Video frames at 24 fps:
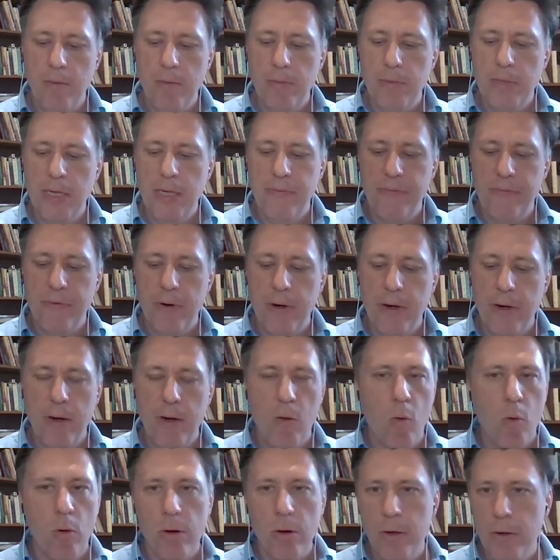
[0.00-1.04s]
different
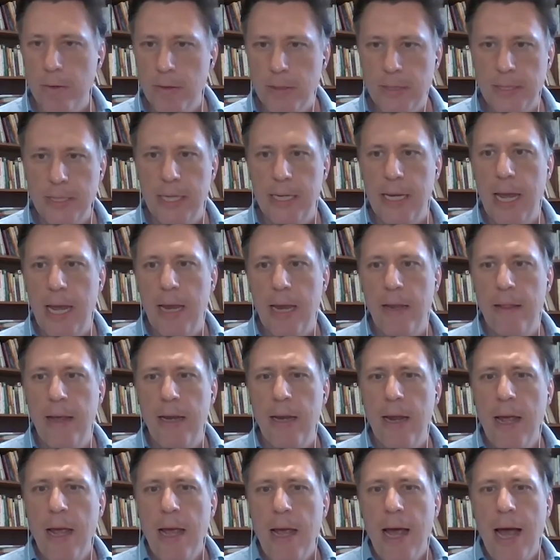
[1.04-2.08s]
orders, and
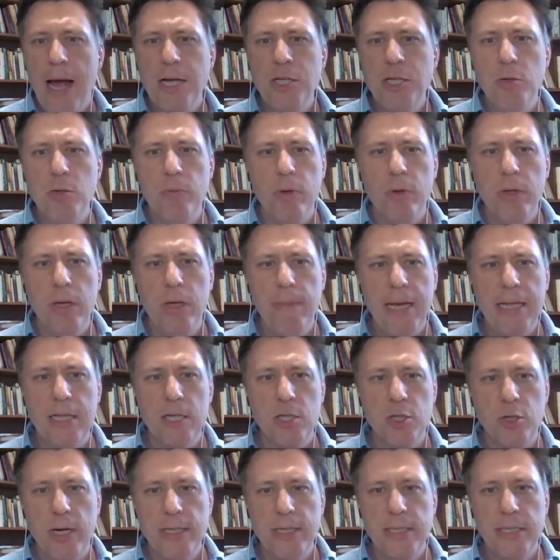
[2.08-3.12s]
then how'd you really make the
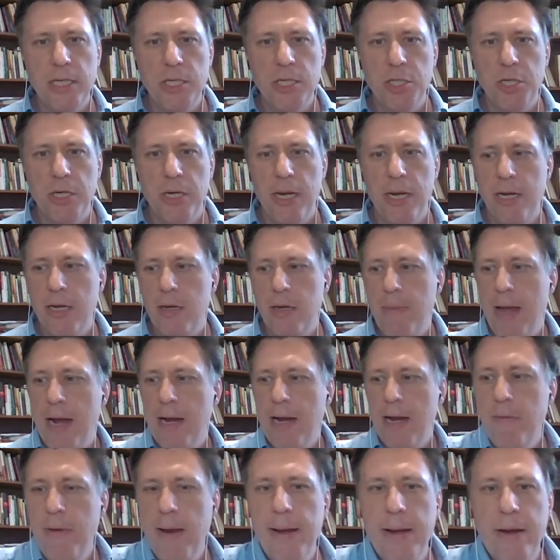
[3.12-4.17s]
transition into
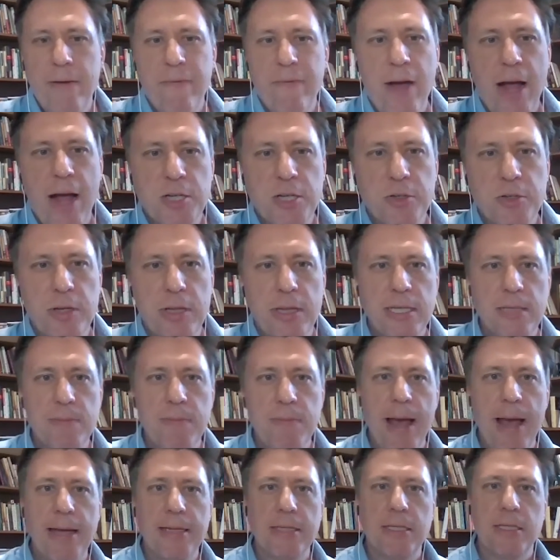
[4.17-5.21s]
manufacturing these
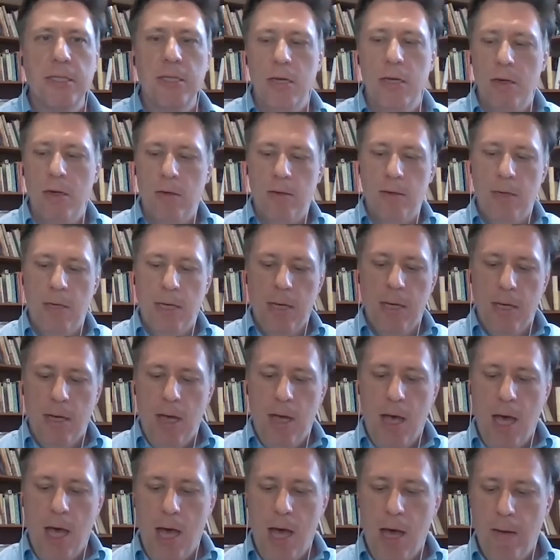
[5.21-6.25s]
masks? So,
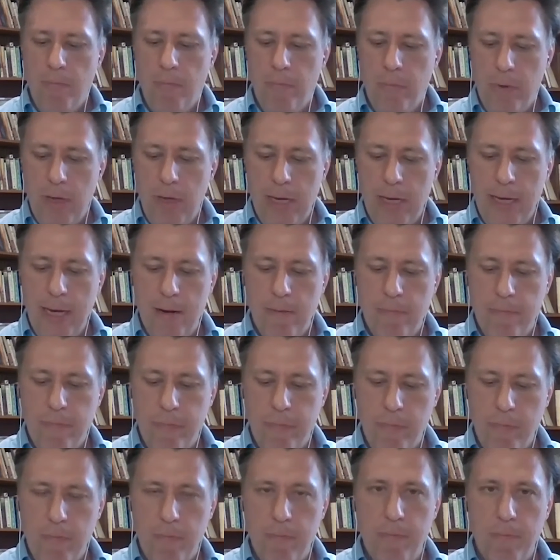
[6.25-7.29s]
again,
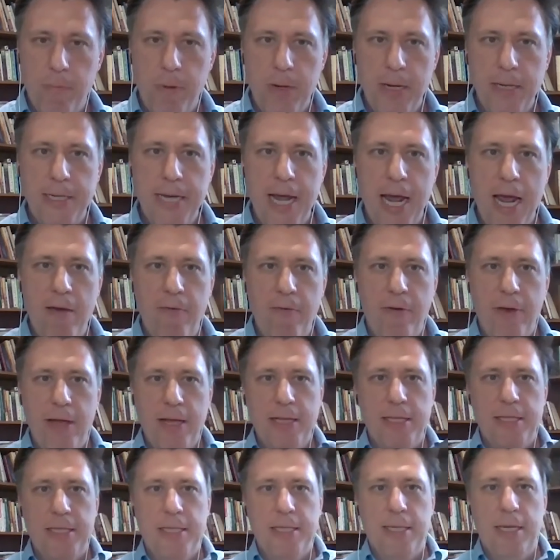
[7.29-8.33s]
Dave
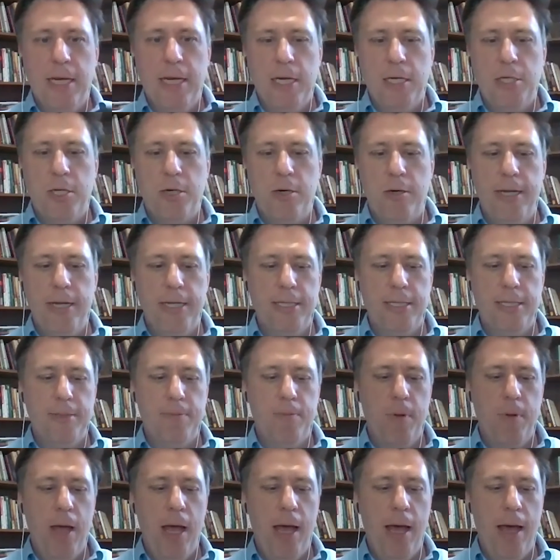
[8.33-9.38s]
has turned his
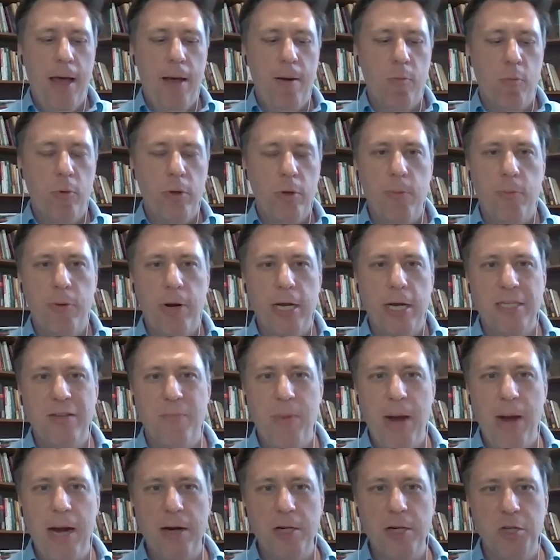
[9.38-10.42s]
really impressive
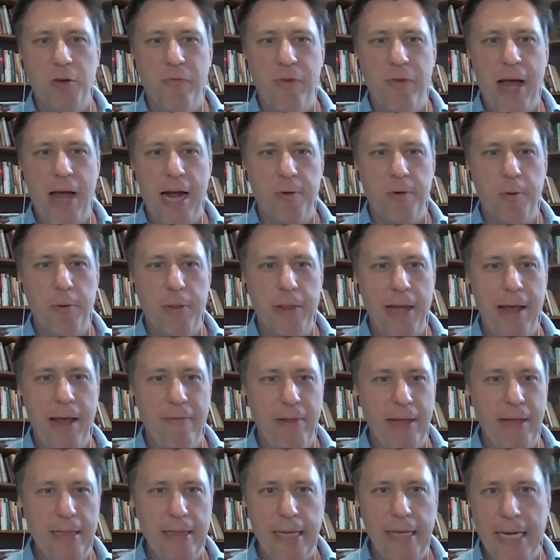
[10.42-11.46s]
parachute factory where they have
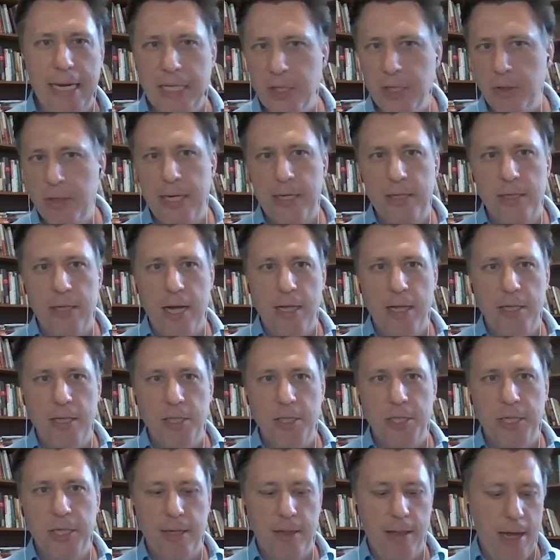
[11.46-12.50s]
laser
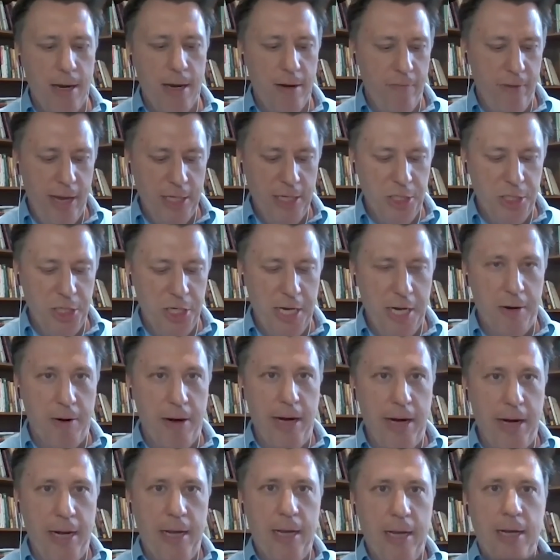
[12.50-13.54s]
technology and a lot of
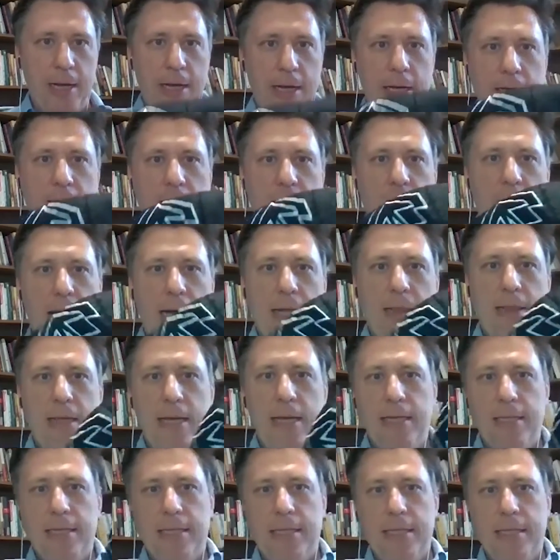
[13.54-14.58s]
engineering to make
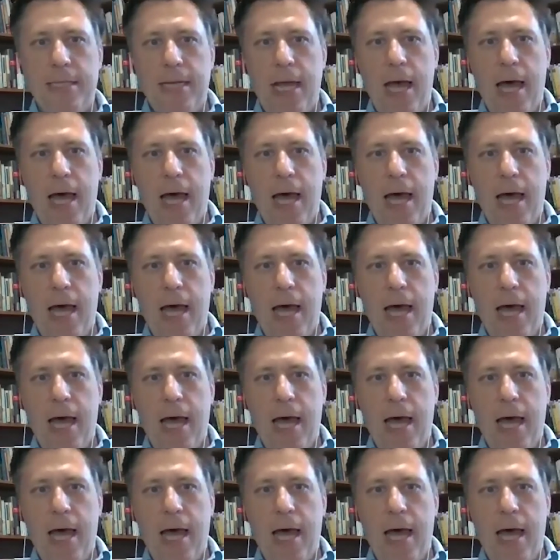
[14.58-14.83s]
these